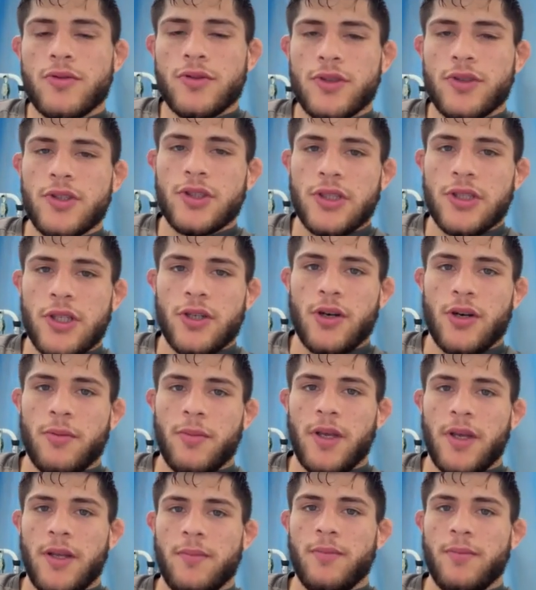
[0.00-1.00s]
You know what I
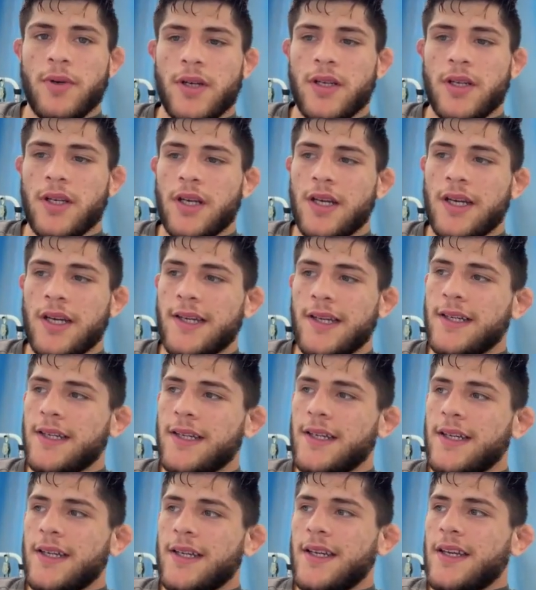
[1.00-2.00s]
mean? But
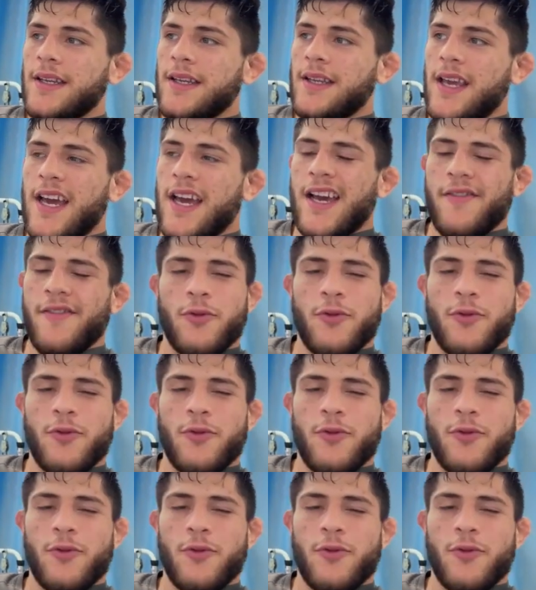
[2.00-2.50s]
yeah,